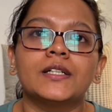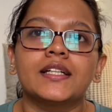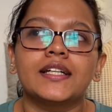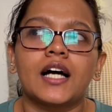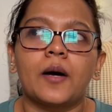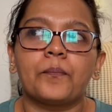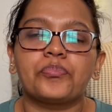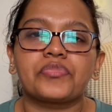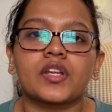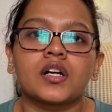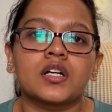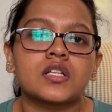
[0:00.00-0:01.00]
Yeah.
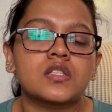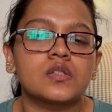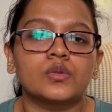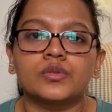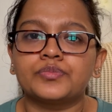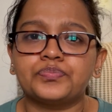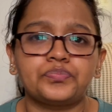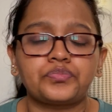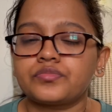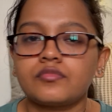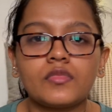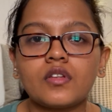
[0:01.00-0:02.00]
So
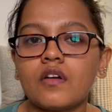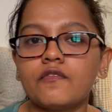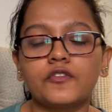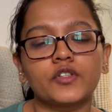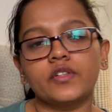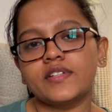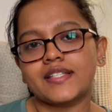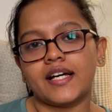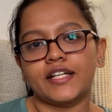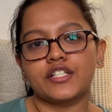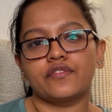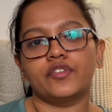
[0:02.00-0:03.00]
for the visa
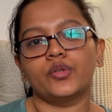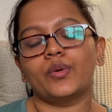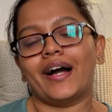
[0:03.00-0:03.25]
interview,